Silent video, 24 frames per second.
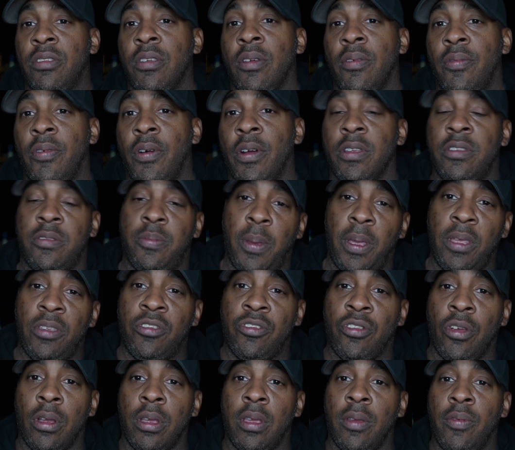of space
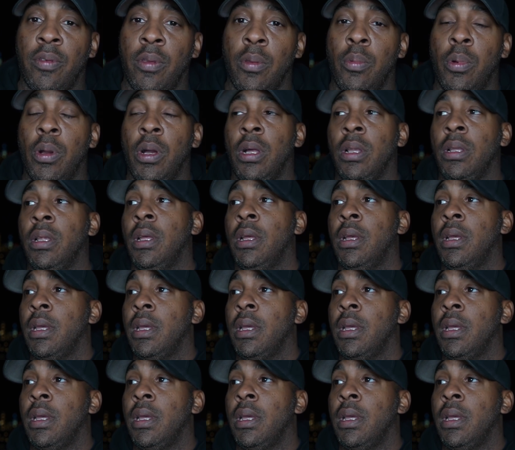junk, if you will,